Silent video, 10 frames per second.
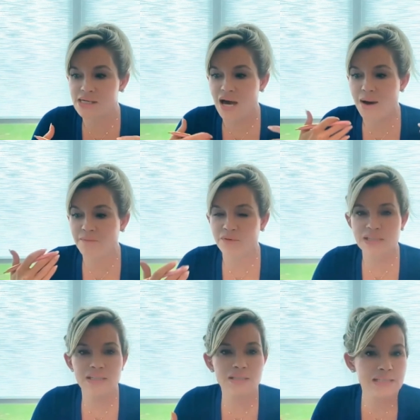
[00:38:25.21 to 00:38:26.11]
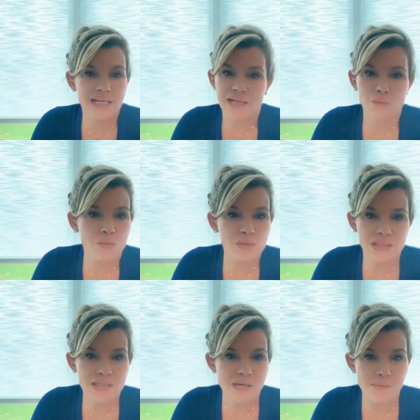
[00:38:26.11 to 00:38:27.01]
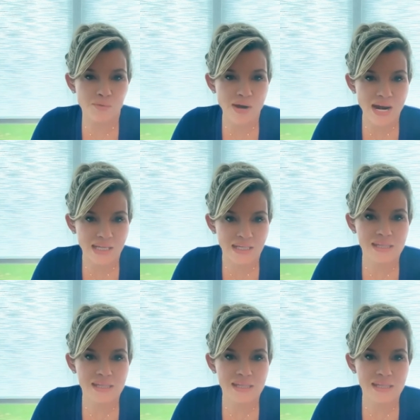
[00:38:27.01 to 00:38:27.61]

I'm facilitating what was in them already.